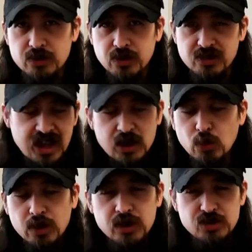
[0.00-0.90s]
it's just
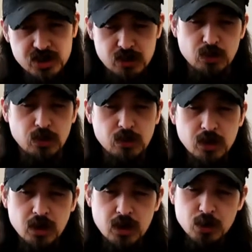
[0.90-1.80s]
anyone in general
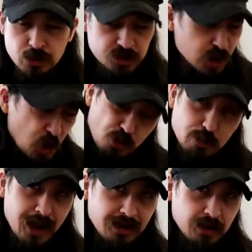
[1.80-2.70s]
who is
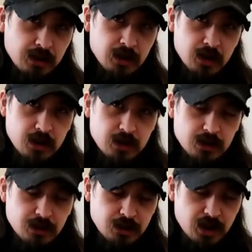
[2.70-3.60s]
closed-minded,
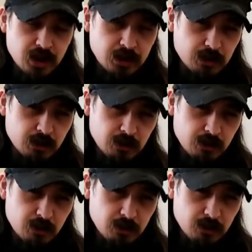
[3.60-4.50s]
they
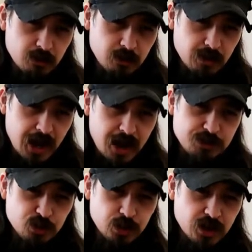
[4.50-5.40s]

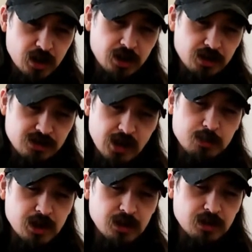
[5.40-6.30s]
absolutely cannot
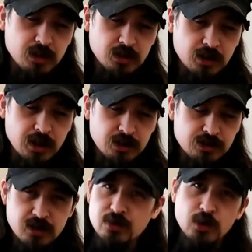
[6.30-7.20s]
accept anything that
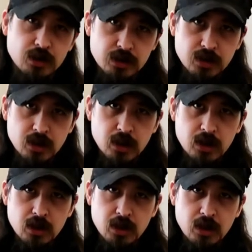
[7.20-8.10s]
is different.
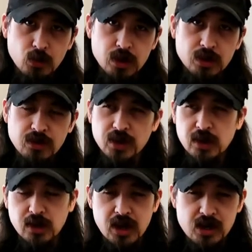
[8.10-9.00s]
And we're
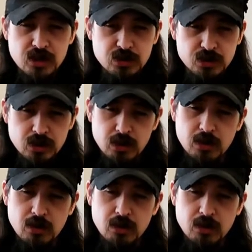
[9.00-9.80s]
living in an age